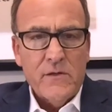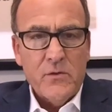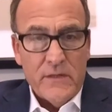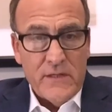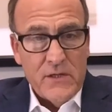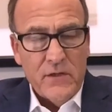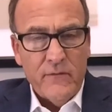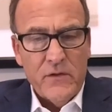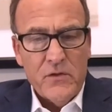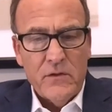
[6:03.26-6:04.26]
strategic
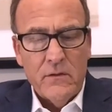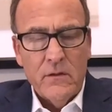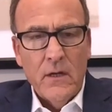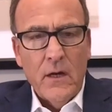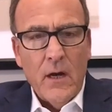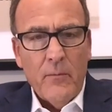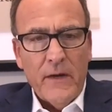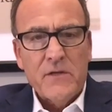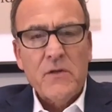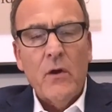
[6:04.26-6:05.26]
vision,
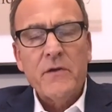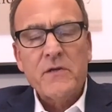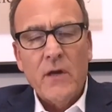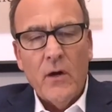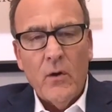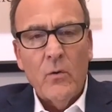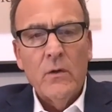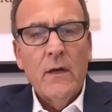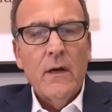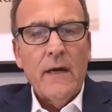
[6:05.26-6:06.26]
but it's
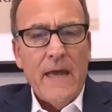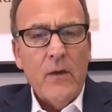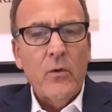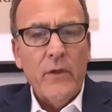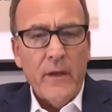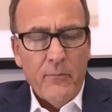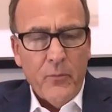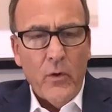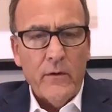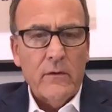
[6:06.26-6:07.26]
also equally
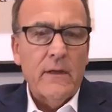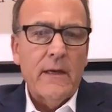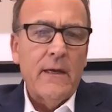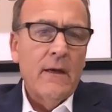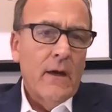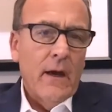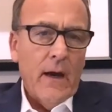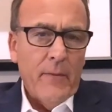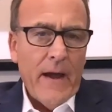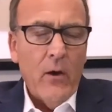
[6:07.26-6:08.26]
importantly
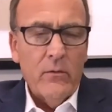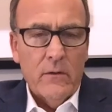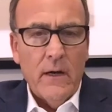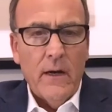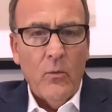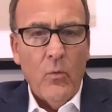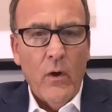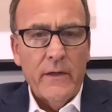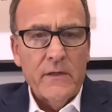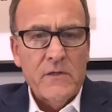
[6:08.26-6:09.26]
about
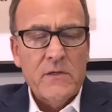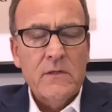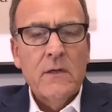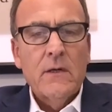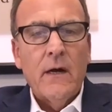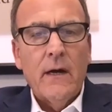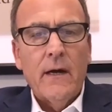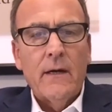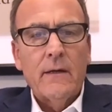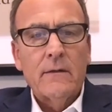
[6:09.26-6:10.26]
one's
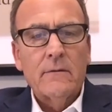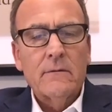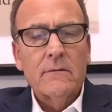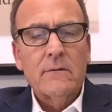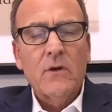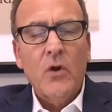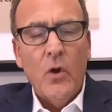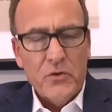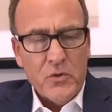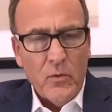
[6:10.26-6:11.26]

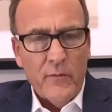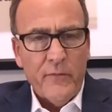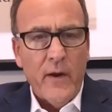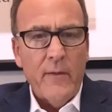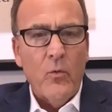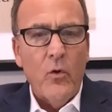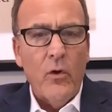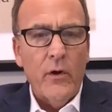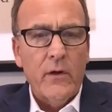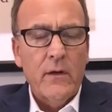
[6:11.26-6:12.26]
cultural
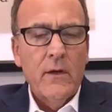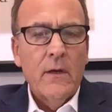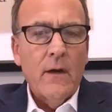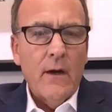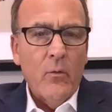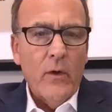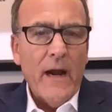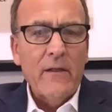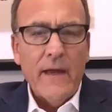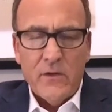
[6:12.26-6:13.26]
framework, what
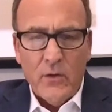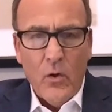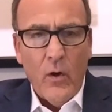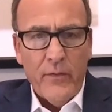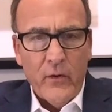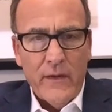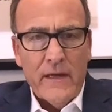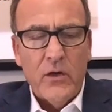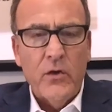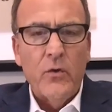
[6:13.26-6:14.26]
I like to call their
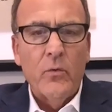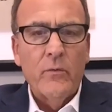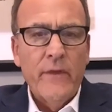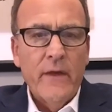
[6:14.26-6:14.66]
EQ.